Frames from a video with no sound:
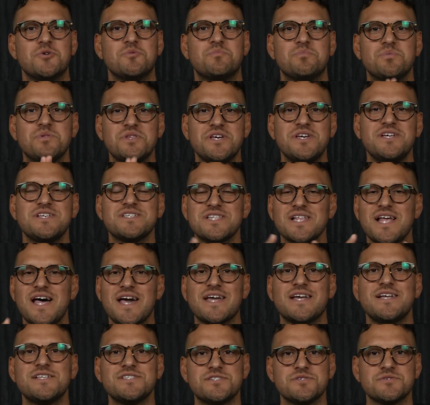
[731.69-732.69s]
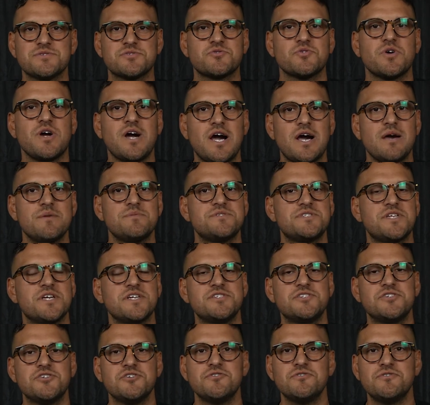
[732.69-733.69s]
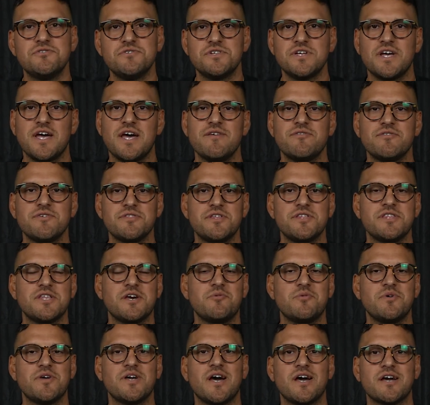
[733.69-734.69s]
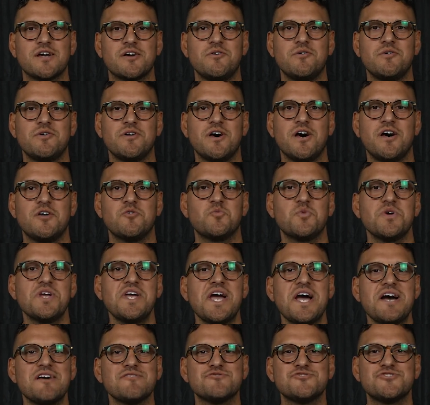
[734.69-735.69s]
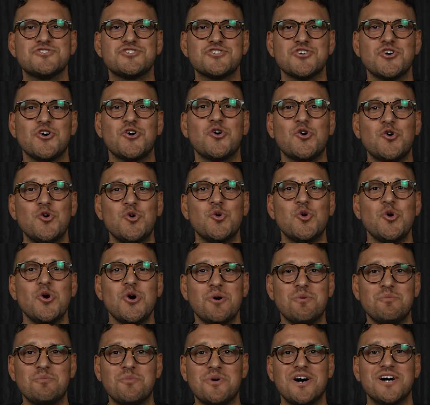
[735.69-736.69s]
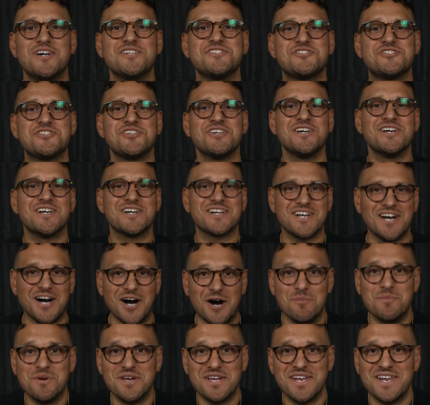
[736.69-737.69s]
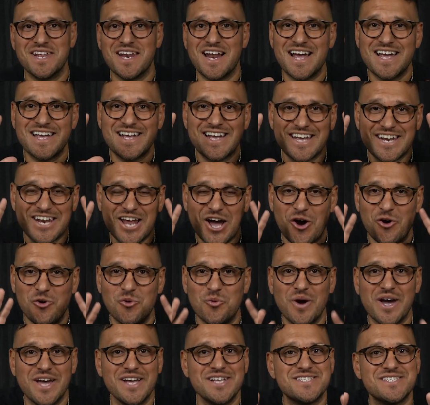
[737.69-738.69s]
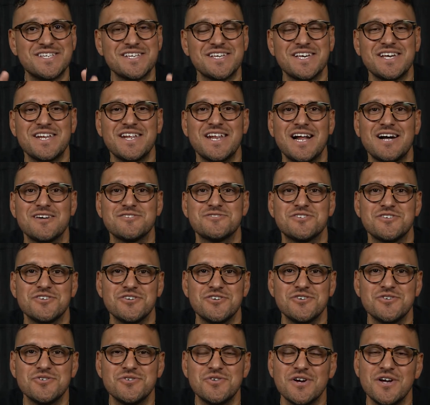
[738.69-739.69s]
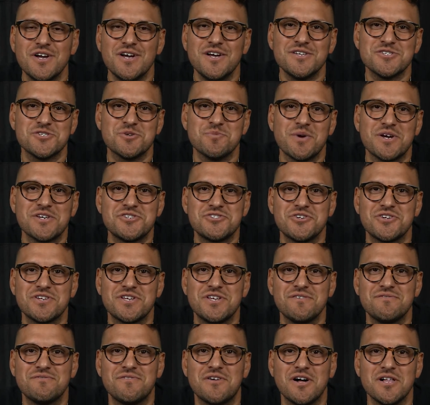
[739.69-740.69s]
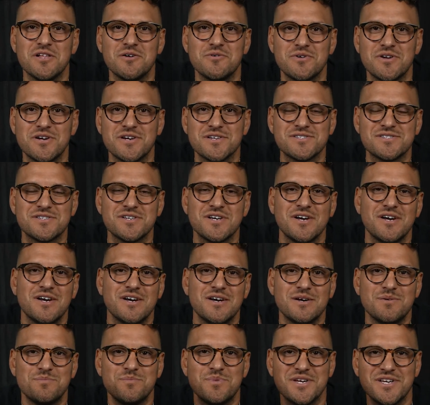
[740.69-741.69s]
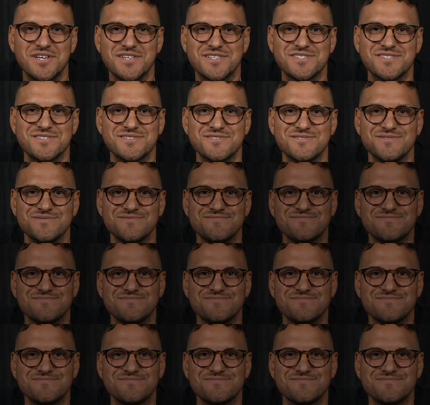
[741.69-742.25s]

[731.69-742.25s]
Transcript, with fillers: Please like and subscribe. Stay tuned to everything that we got going on. We have so much coming, and I cannot wait to get it out to you. So make sure to keep following us. Peace.